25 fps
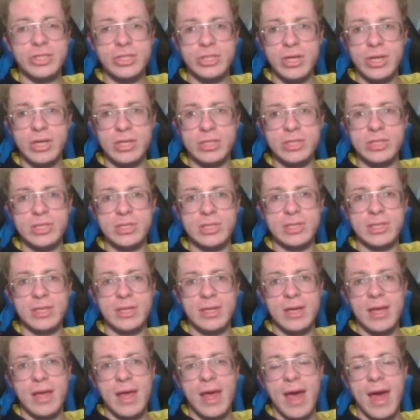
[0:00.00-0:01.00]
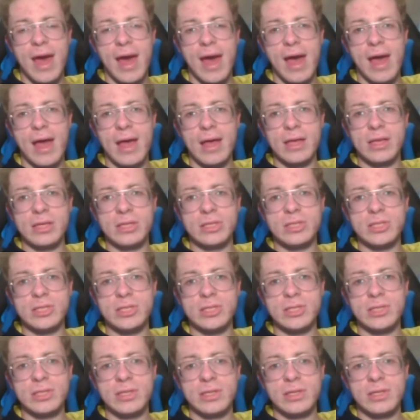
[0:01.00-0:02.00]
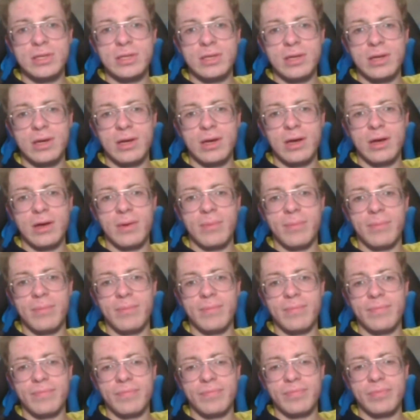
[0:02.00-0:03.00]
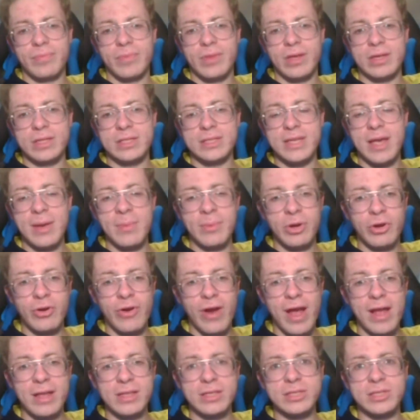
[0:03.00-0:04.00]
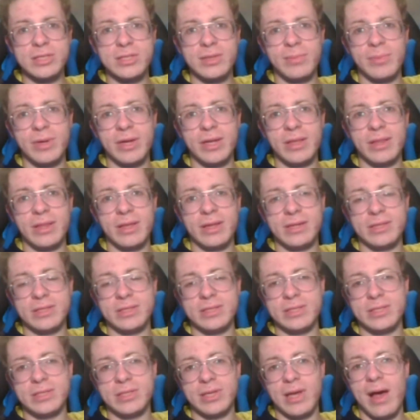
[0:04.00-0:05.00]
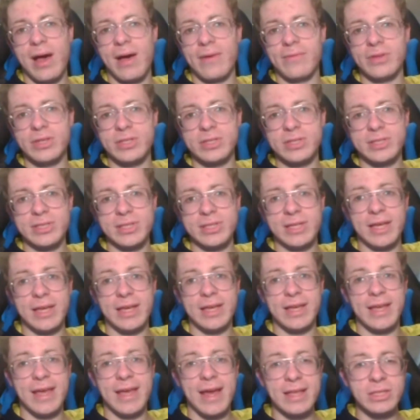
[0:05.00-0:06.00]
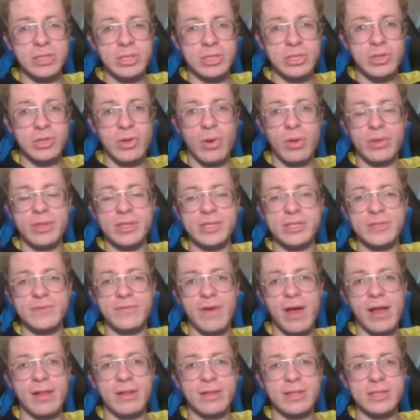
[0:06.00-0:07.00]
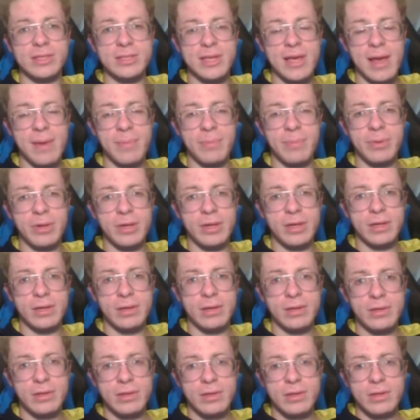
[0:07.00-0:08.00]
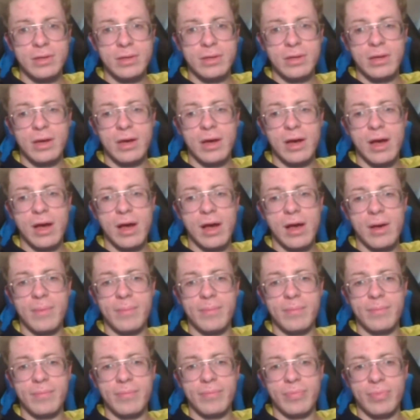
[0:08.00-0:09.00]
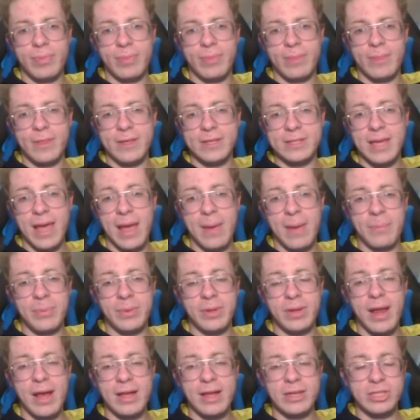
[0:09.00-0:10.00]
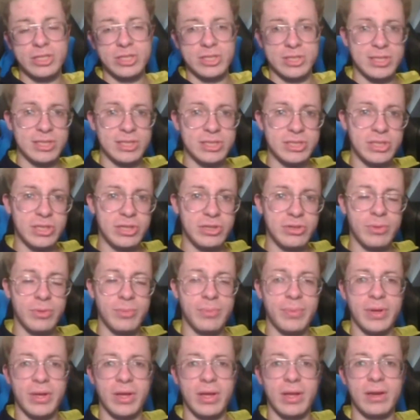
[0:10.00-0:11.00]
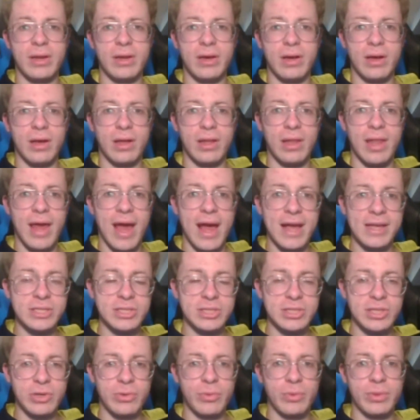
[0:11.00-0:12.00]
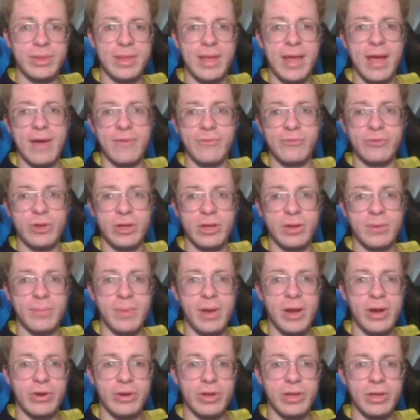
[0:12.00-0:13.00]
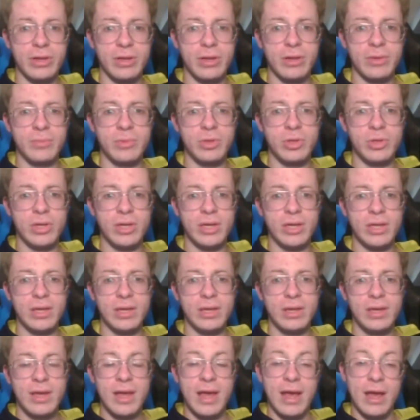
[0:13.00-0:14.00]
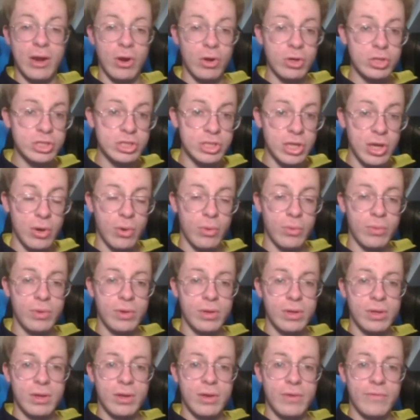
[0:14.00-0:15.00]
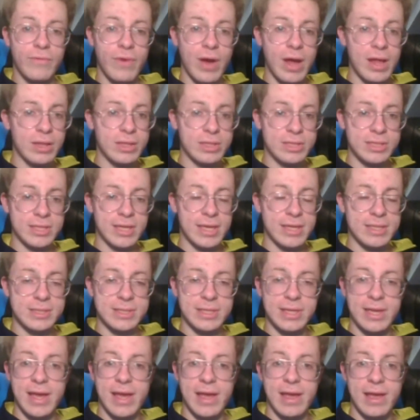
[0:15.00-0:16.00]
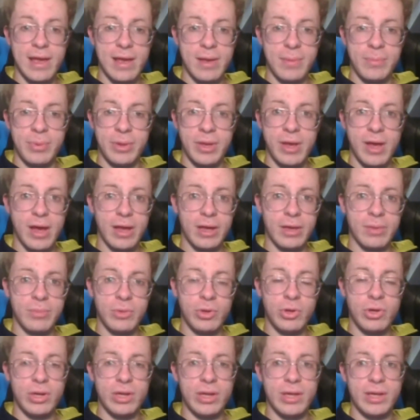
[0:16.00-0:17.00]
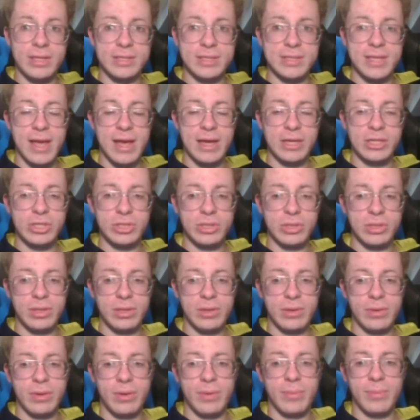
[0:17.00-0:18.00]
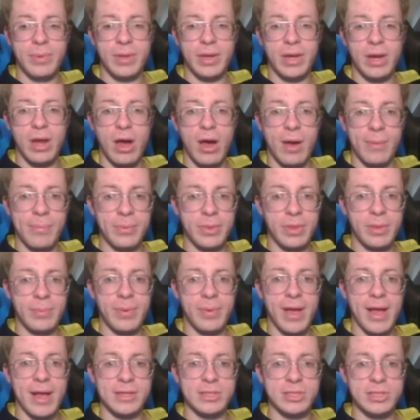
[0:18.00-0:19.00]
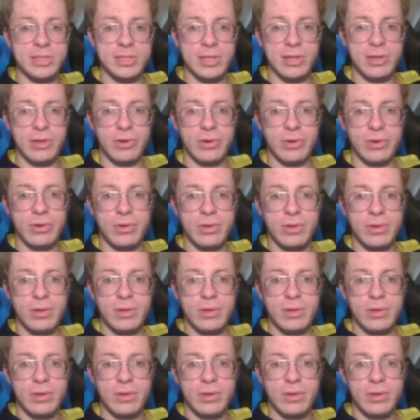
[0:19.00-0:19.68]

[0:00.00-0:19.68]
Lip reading: just as a Democrat and somebody that is obviously against all this violence happening, that's happened not just this year, but last year with the African American community. And also, violence against the AAPI community has actually been up in the past year,